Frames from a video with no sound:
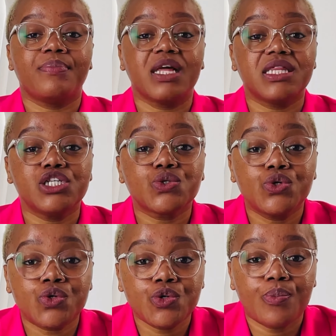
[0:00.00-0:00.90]
this
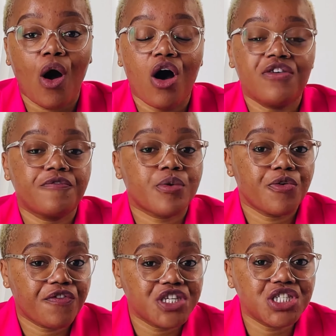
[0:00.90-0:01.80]
group of
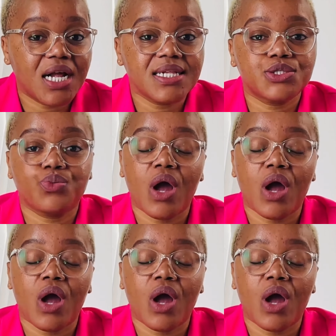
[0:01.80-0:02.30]
professionals who